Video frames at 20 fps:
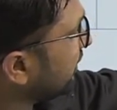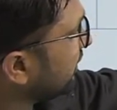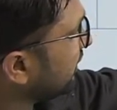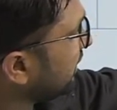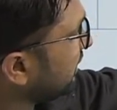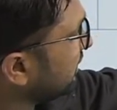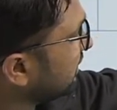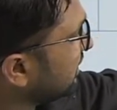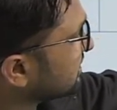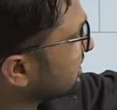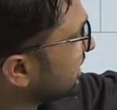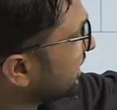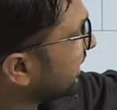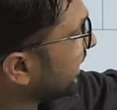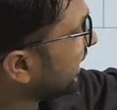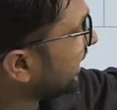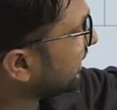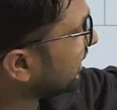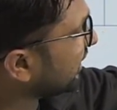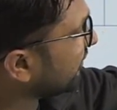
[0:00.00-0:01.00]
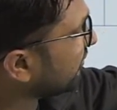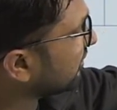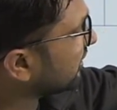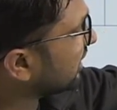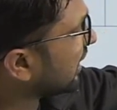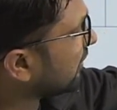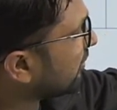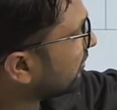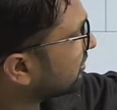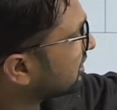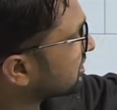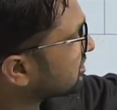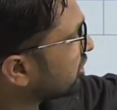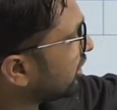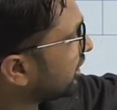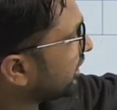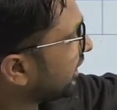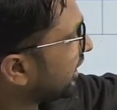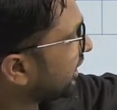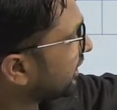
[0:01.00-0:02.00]
In this iterator, with the help of this
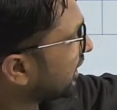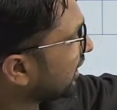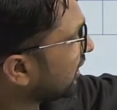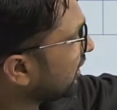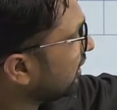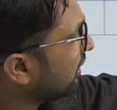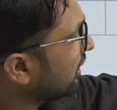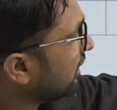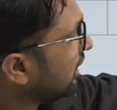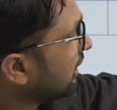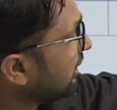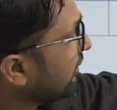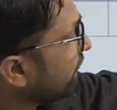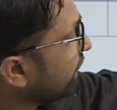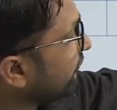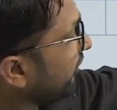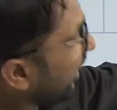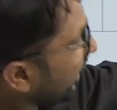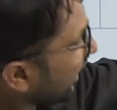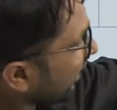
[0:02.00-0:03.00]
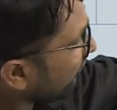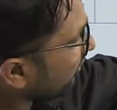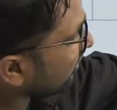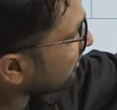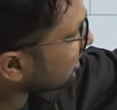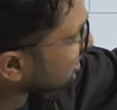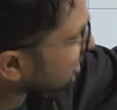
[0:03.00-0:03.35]
iterator, wherever this